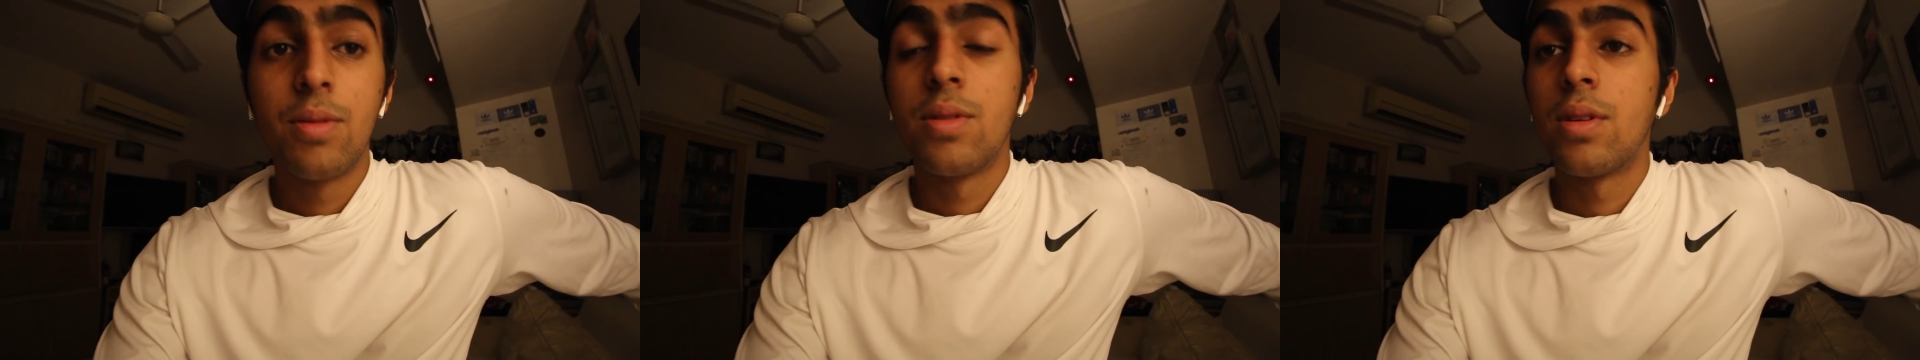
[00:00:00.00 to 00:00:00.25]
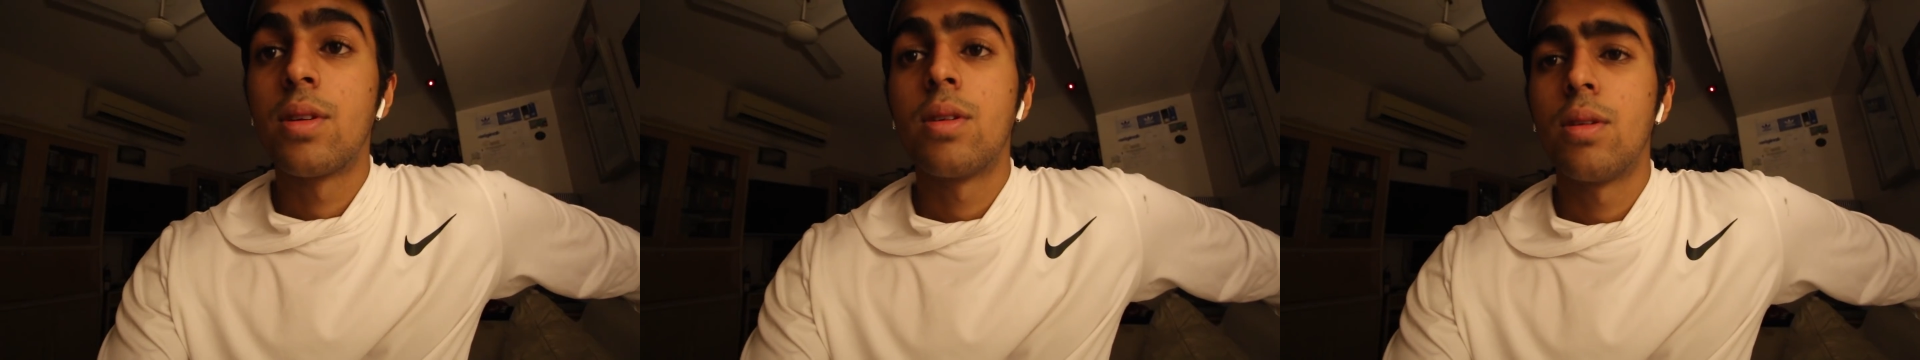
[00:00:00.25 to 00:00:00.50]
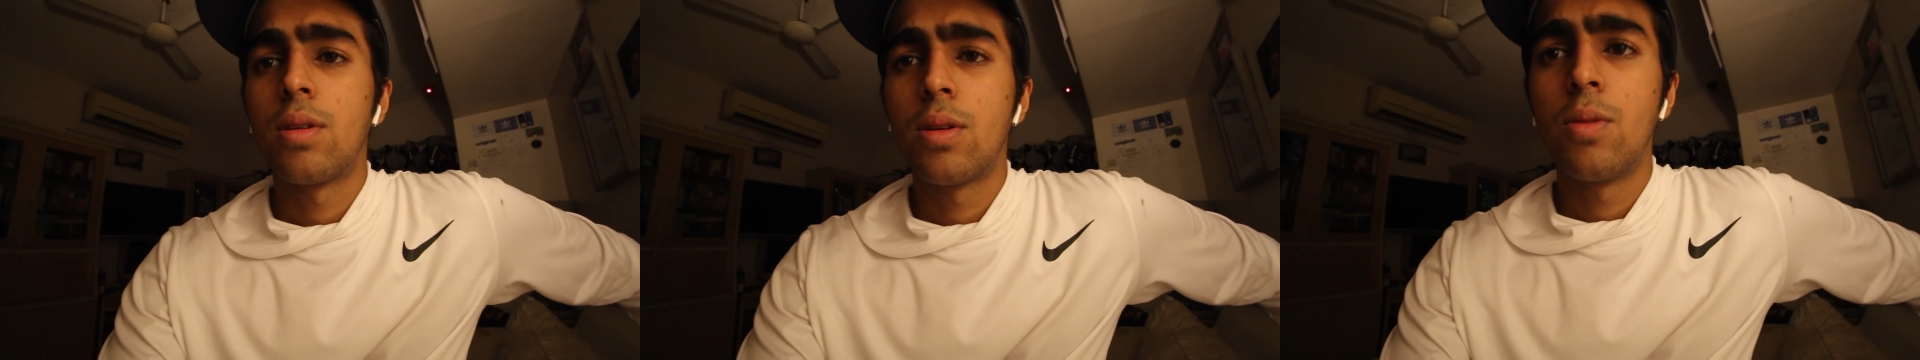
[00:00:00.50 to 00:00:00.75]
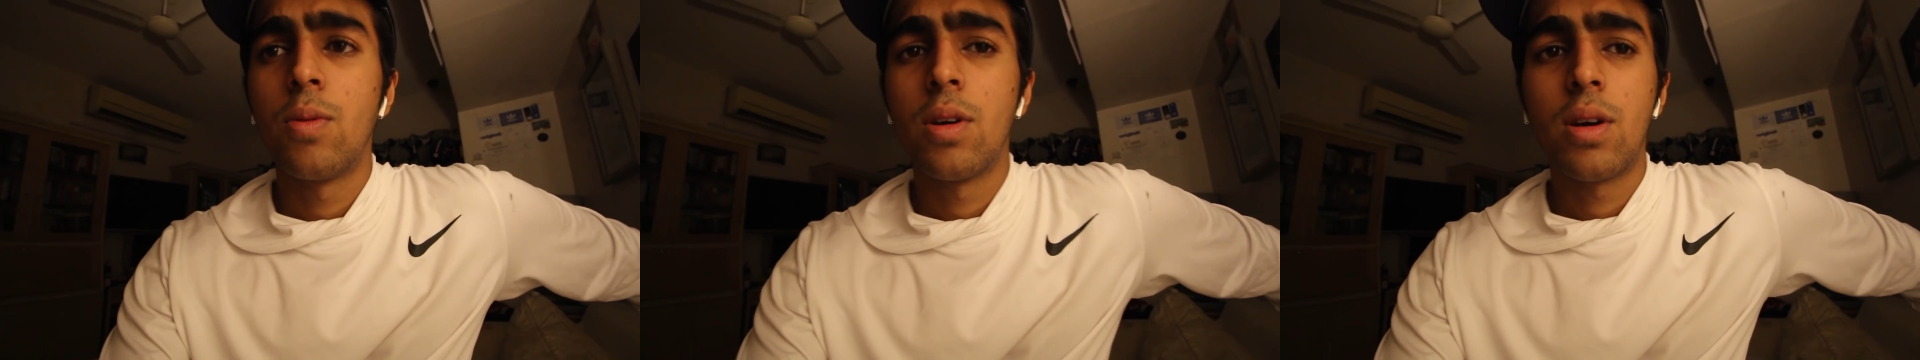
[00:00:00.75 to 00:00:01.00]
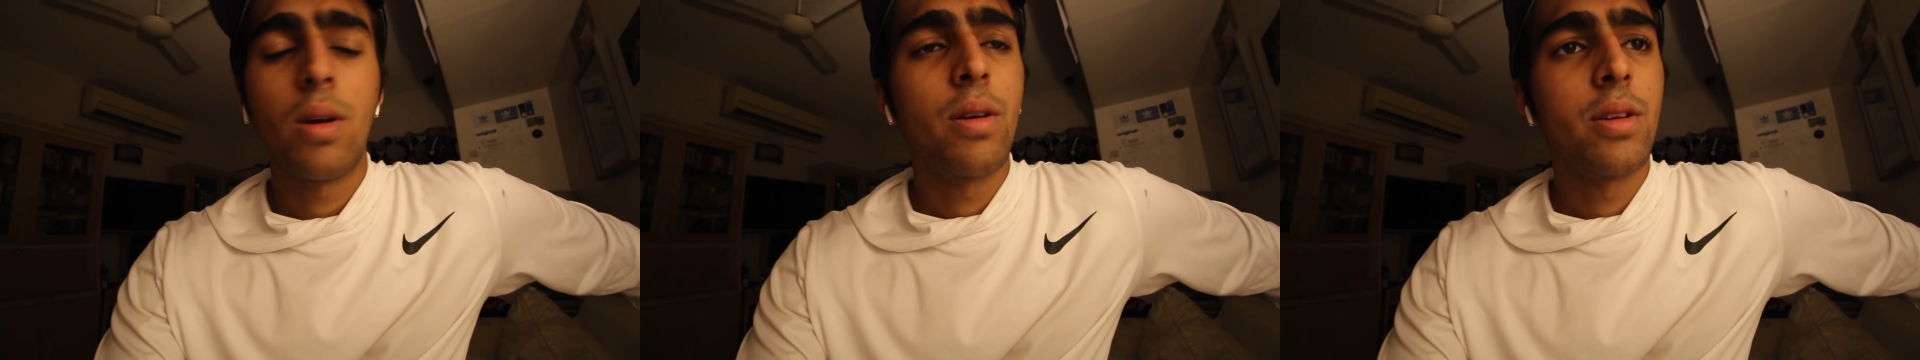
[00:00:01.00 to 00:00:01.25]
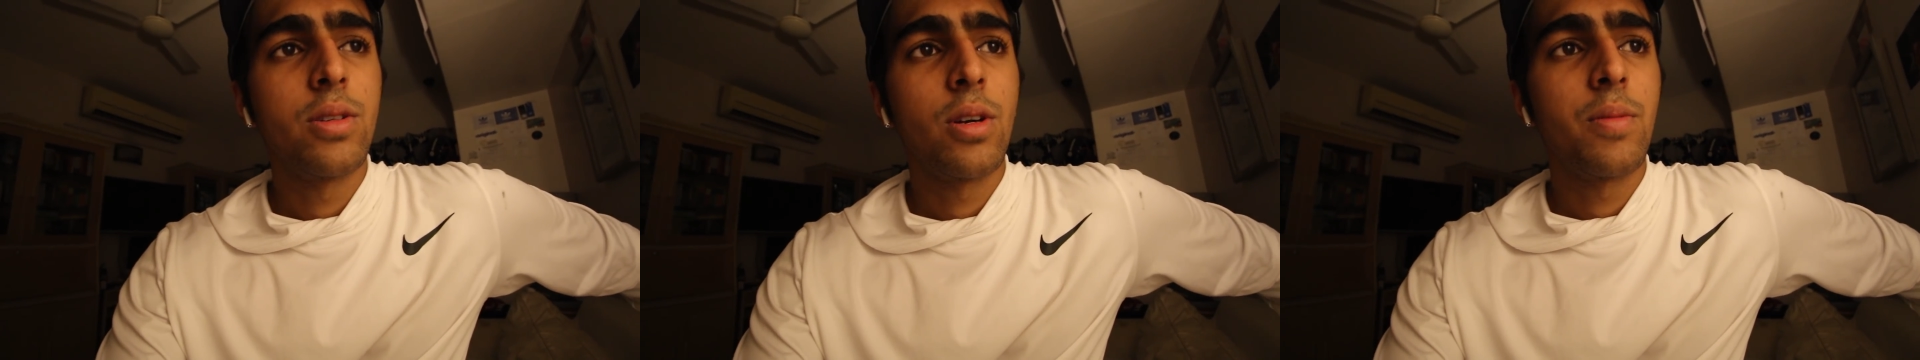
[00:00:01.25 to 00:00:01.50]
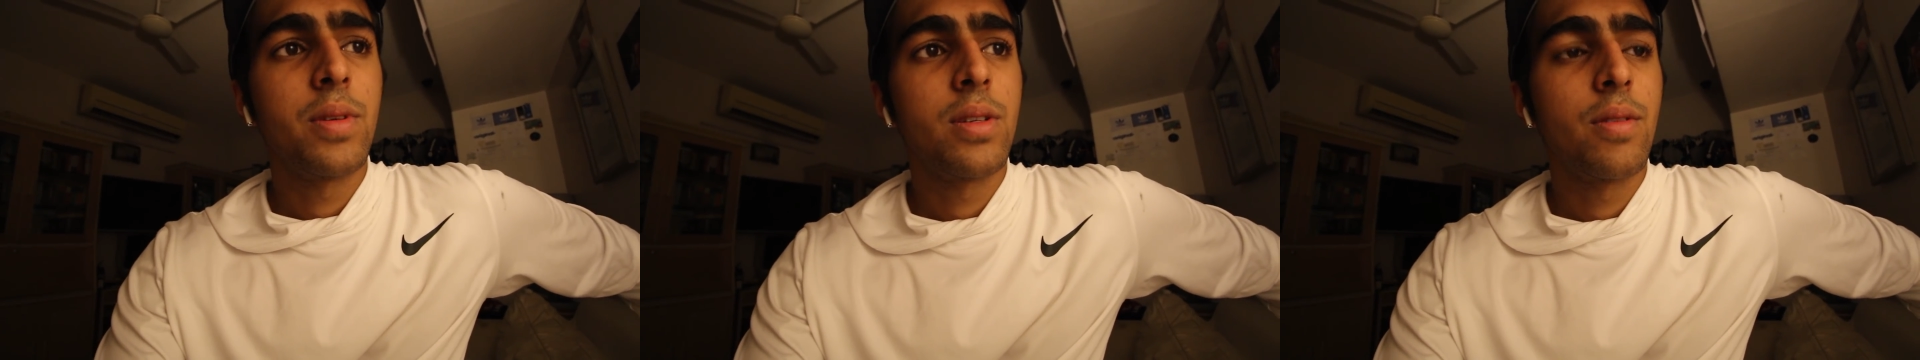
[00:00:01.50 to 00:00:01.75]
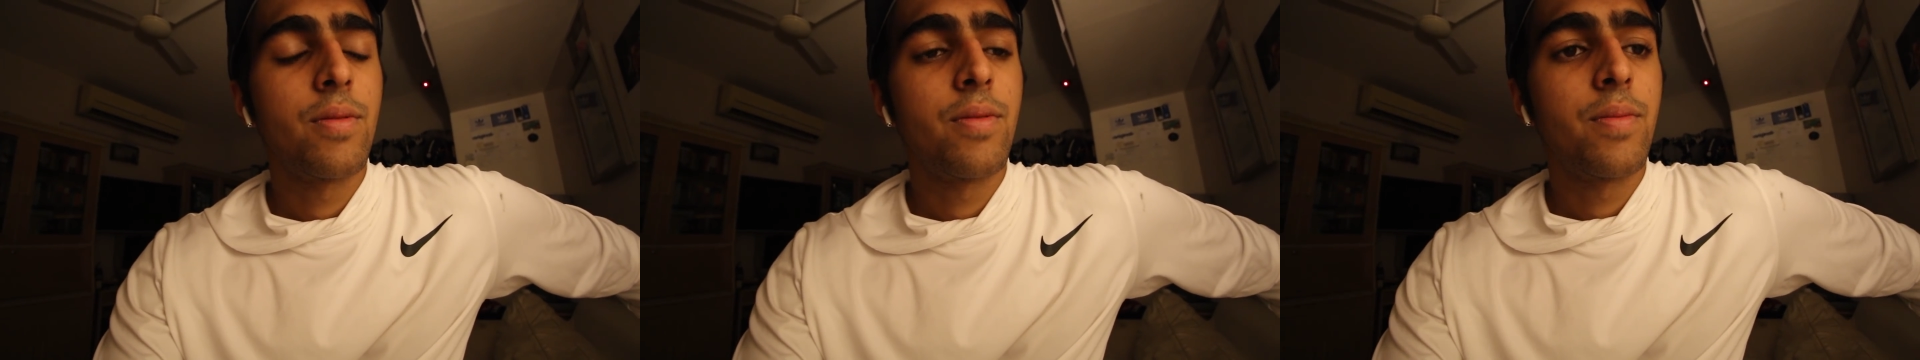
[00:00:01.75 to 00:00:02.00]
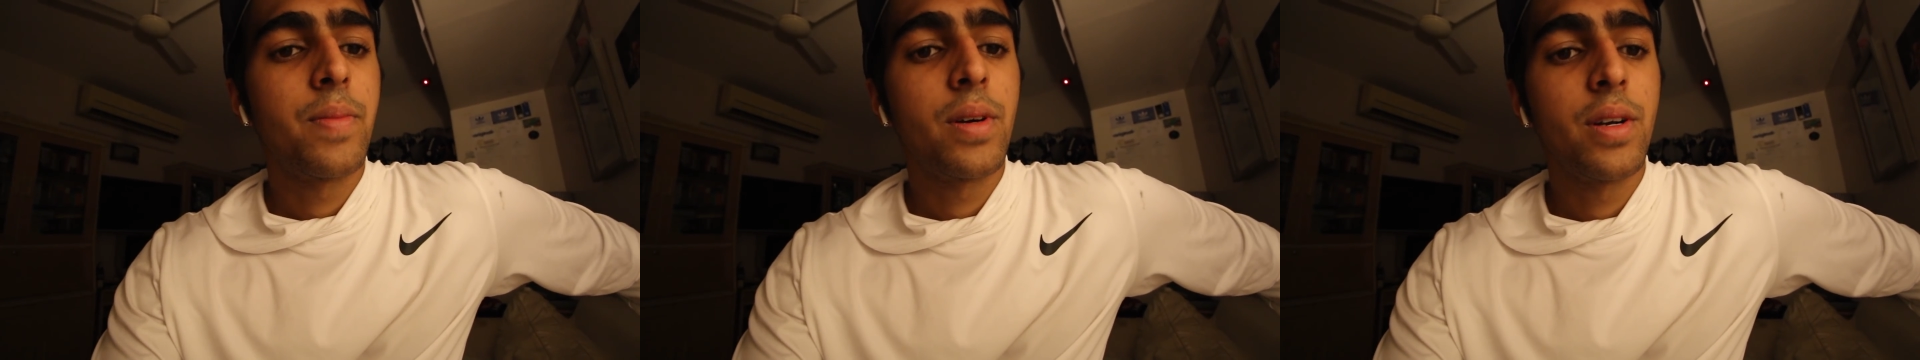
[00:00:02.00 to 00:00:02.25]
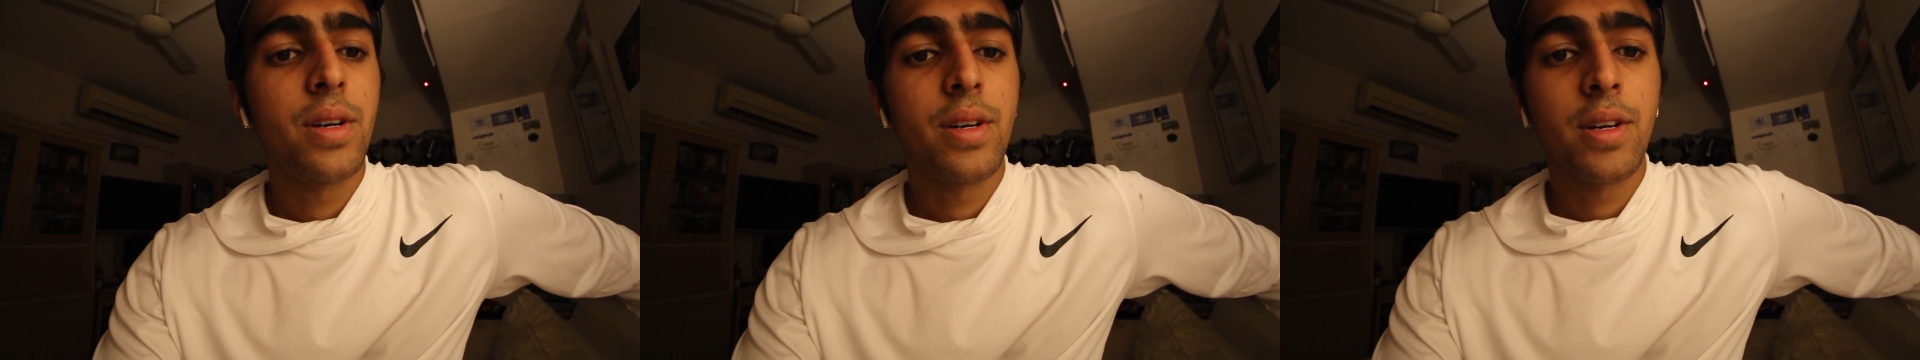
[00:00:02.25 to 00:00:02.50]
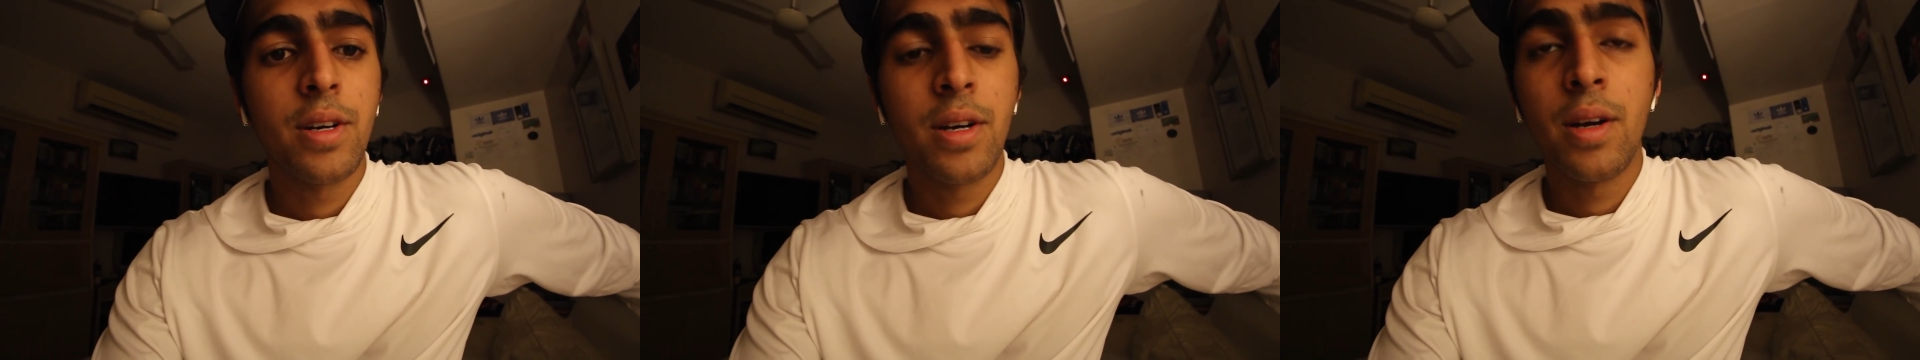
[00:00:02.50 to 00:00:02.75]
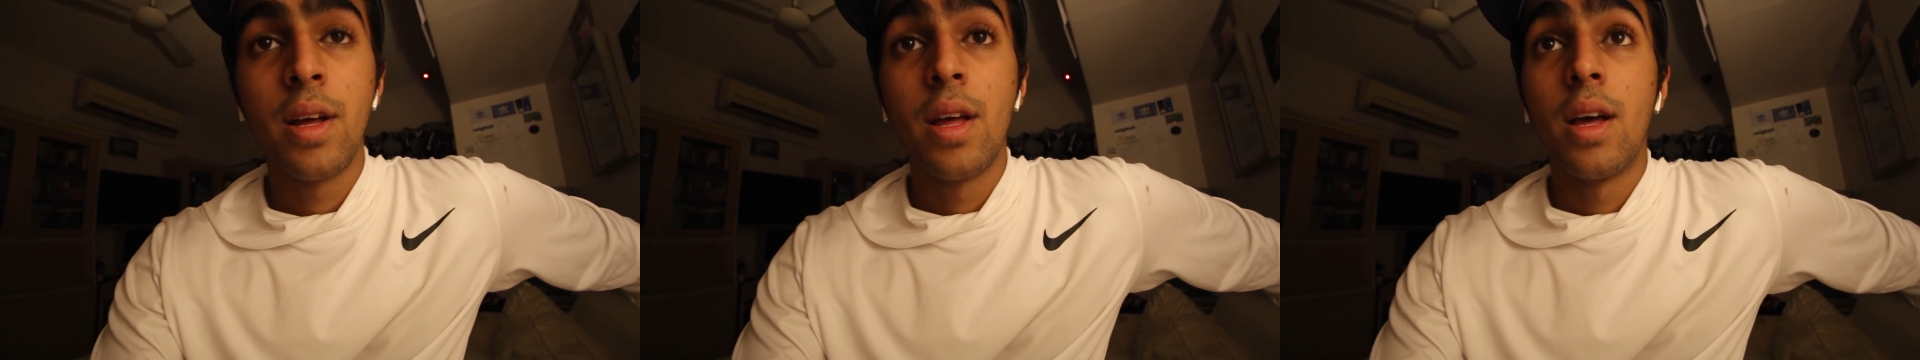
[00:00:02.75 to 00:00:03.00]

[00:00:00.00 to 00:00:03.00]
was a good workout. I enjoyed myself, but I'm